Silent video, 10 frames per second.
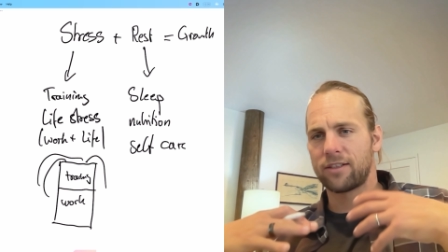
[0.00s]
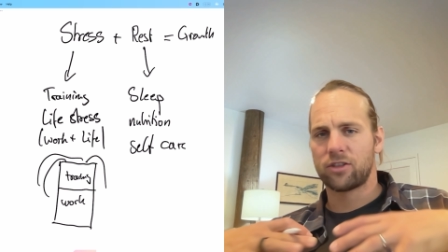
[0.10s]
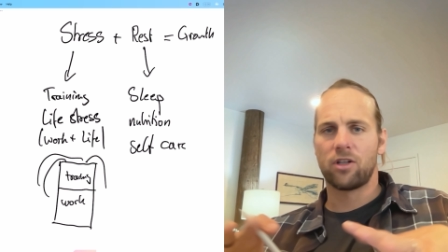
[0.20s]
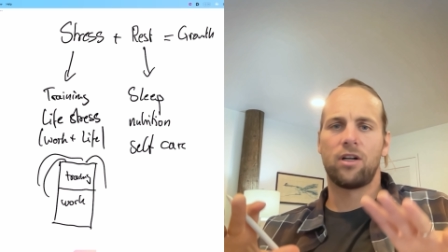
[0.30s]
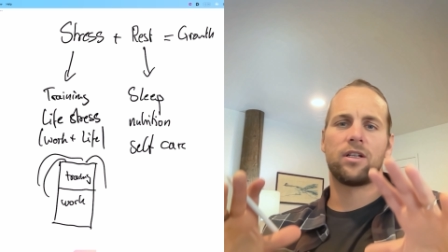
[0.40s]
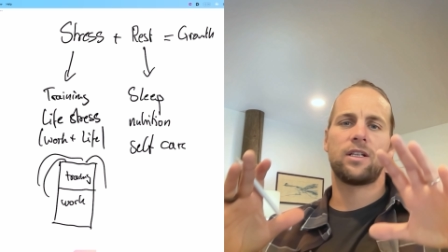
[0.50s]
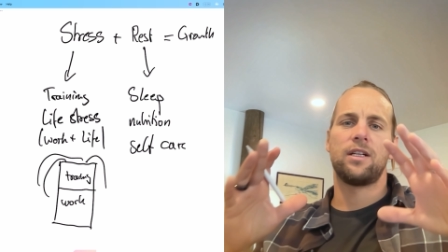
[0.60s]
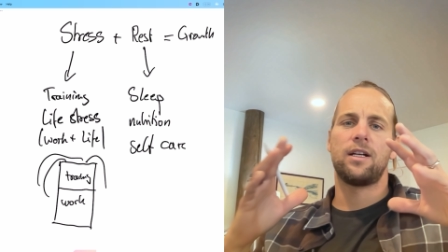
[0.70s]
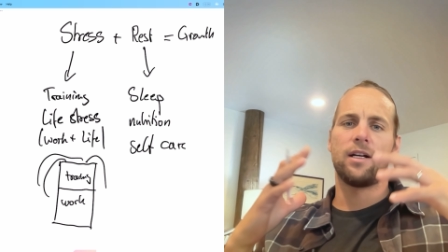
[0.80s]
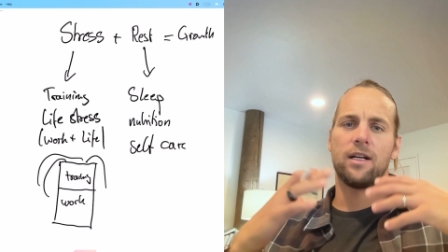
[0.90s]

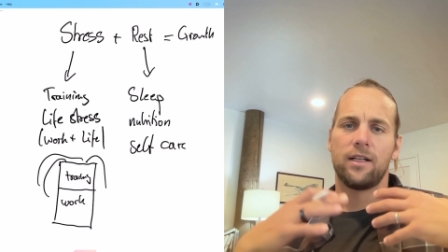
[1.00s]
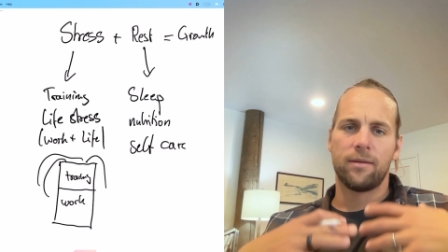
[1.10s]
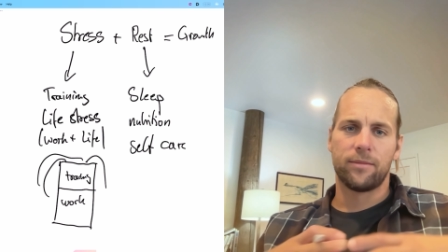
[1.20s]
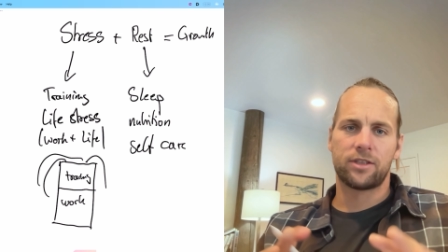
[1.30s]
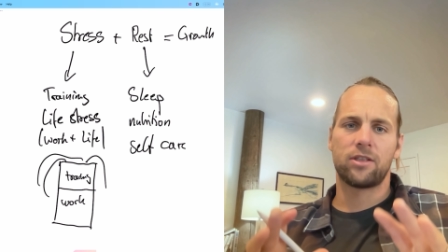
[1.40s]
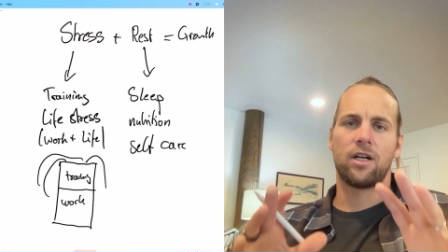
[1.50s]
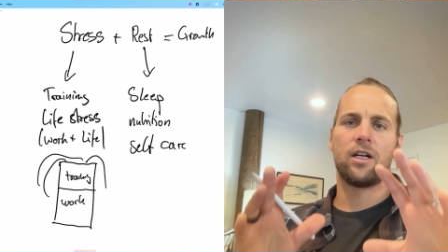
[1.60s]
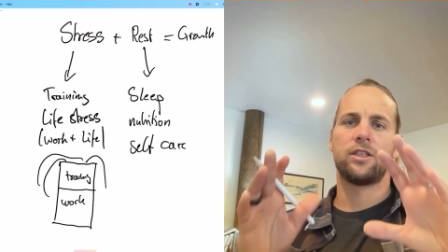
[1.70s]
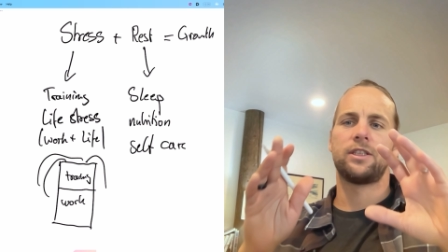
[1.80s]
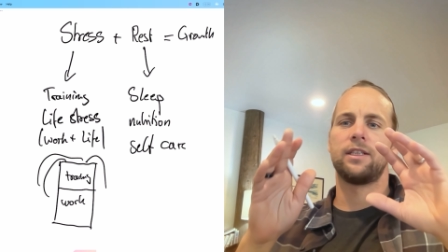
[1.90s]
sauna,
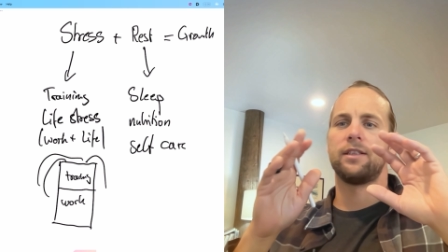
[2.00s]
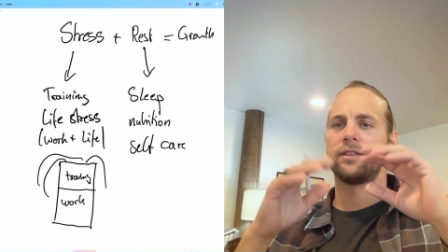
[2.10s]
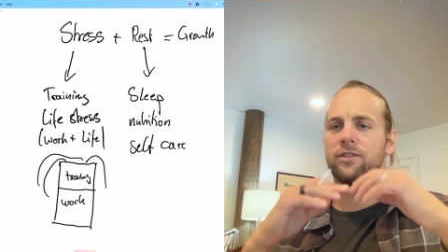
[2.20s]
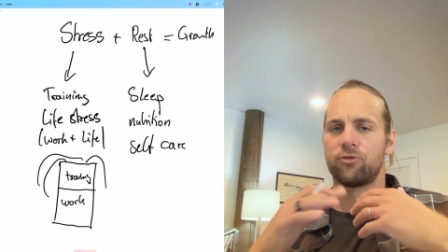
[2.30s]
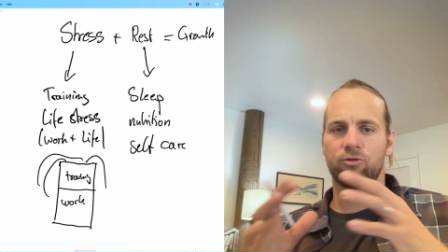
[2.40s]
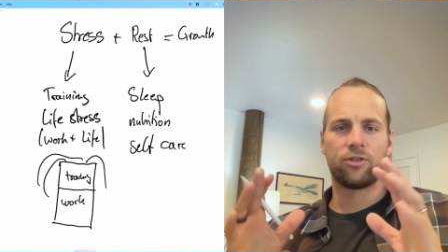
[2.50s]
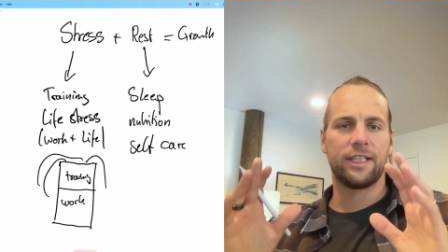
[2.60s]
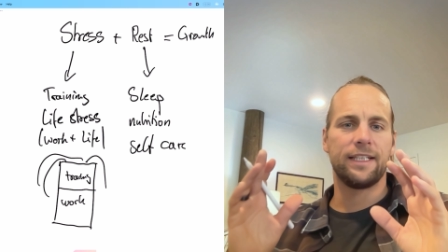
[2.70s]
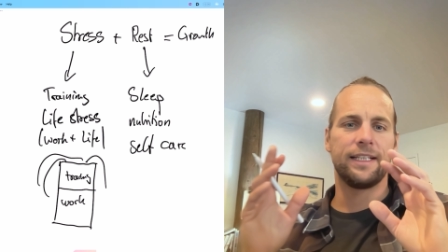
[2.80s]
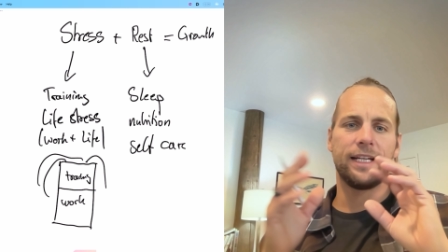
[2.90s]
massages,
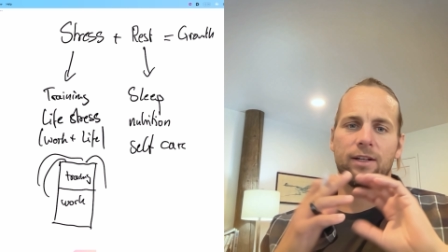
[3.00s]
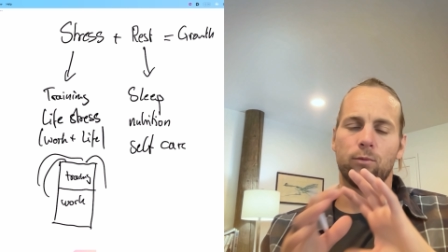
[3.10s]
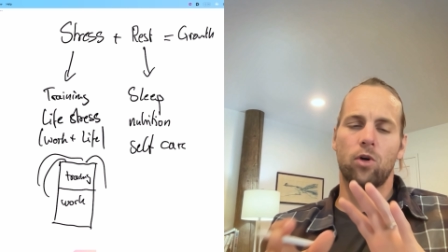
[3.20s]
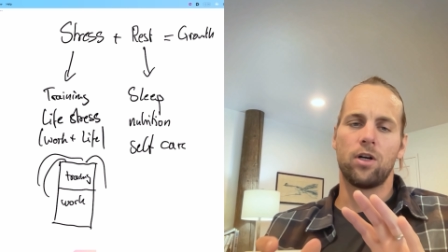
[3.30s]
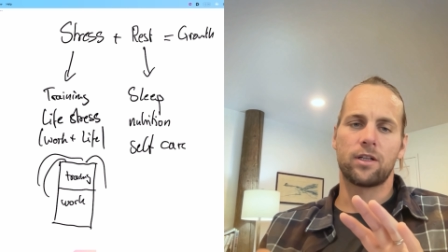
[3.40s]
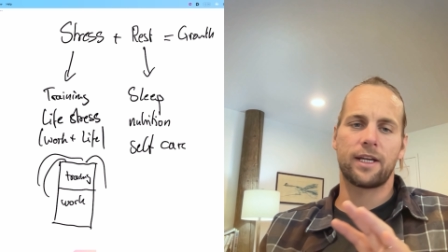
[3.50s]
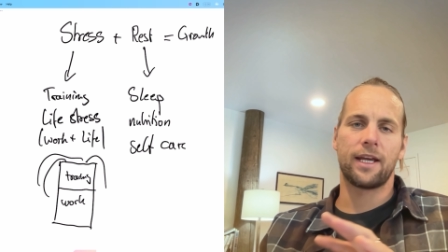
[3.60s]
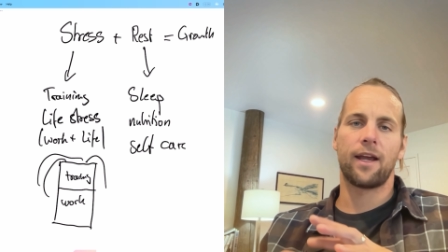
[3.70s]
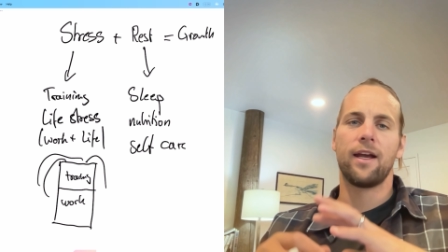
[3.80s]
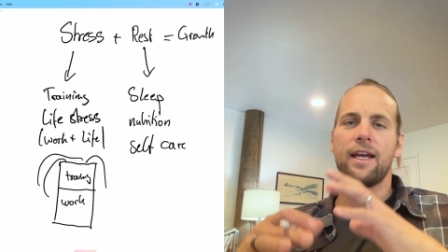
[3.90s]
reading,
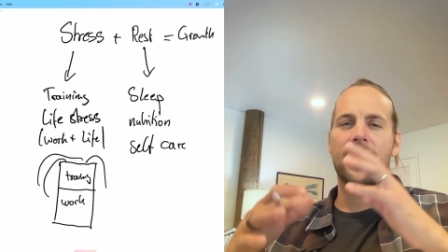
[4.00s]
walking,